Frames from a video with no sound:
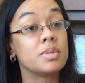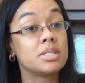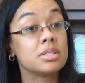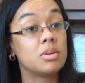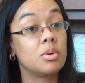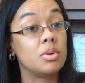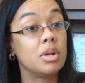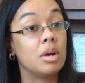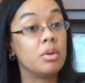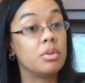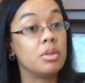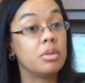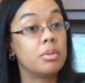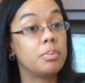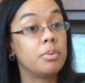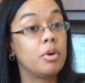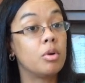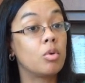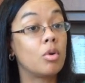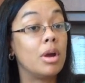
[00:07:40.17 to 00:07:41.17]
what's going on in the
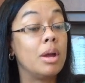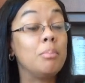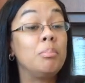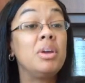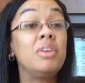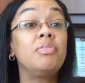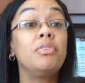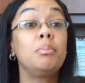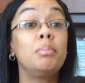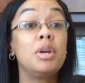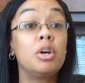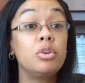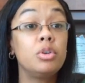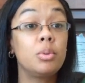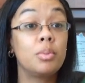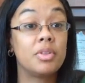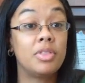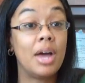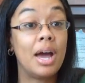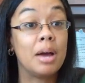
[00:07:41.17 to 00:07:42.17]
program. Be
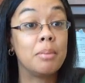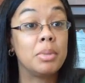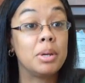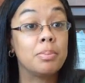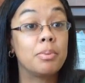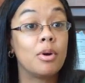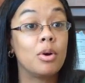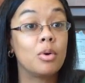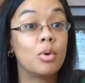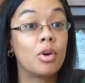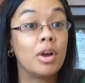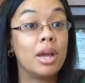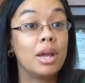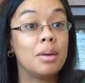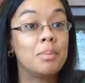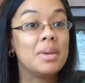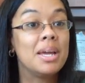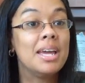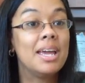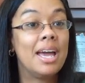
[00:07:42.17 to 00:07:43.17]
familiar with the IB program.